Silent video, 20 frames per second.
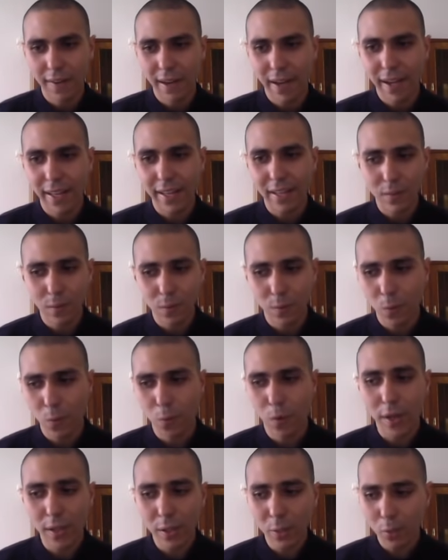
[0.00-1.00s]
And
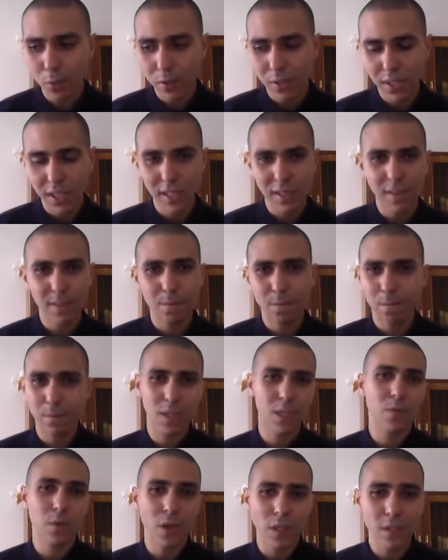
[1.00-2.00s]
why would he
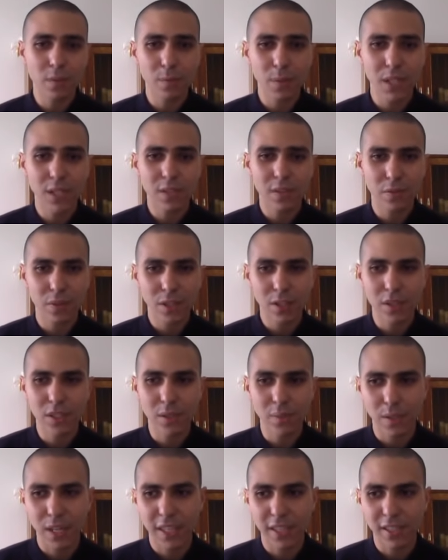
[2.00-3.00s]
invited me at the
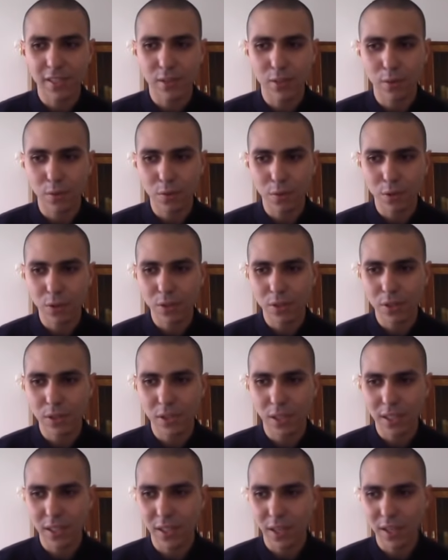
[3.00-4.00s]
first place? Of course,
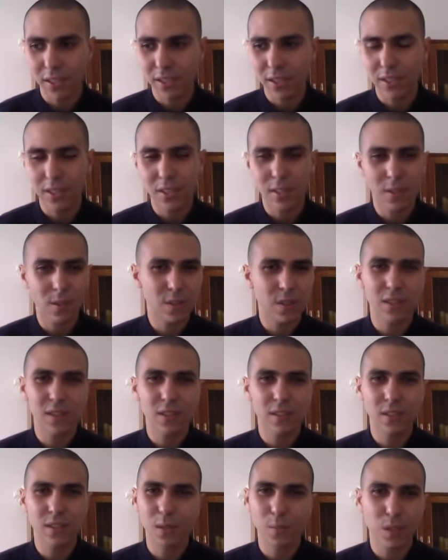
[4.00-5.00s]
I think it's
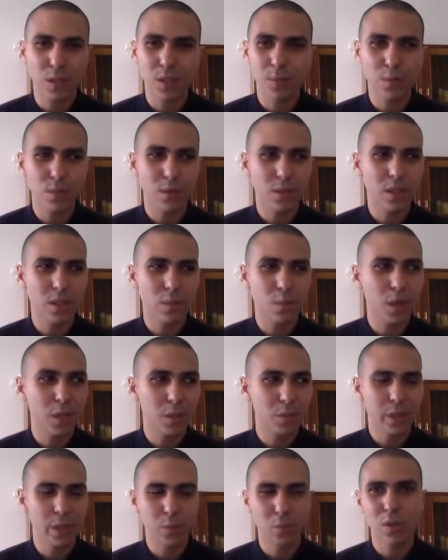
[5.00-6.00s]
something, it
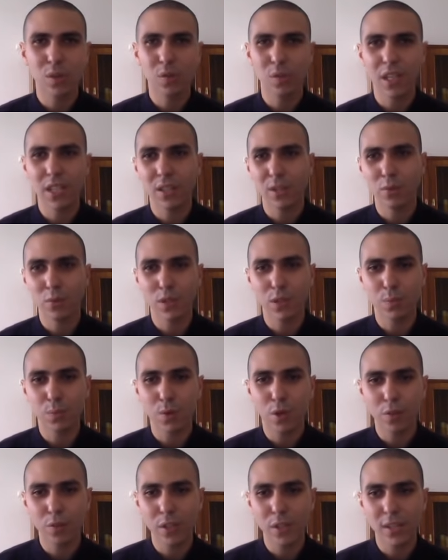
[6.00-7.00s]
might be motivated with
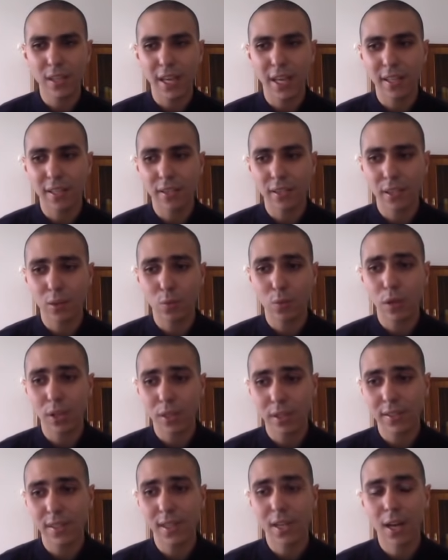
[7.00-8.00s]
profit, and it
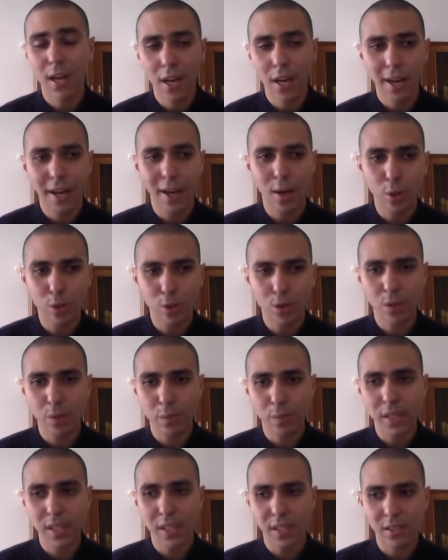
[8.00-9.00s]
was a hot
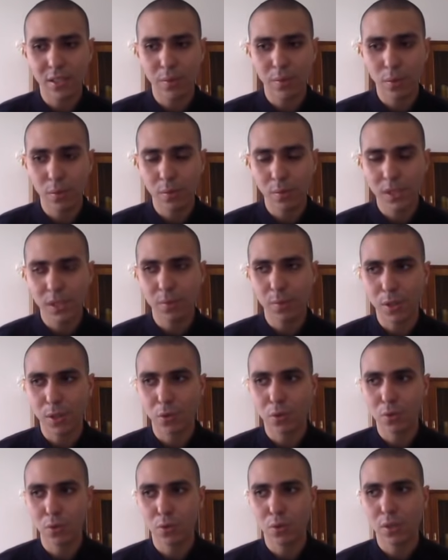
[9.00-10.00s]
topic at the moment
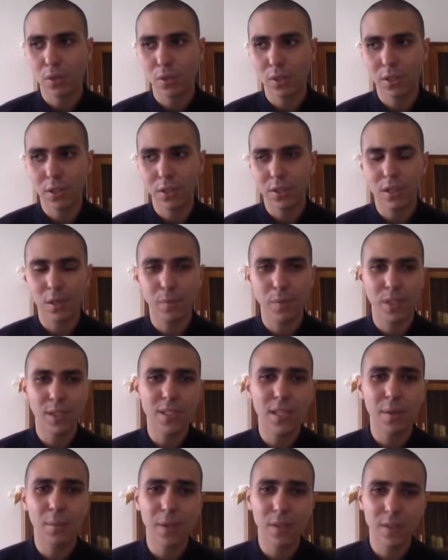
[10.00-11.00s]
because some
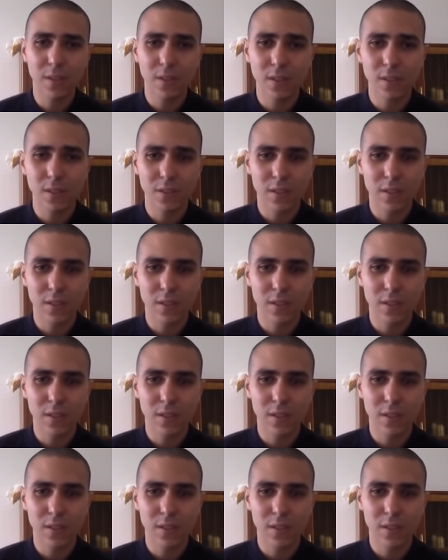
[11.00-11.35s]
Islamists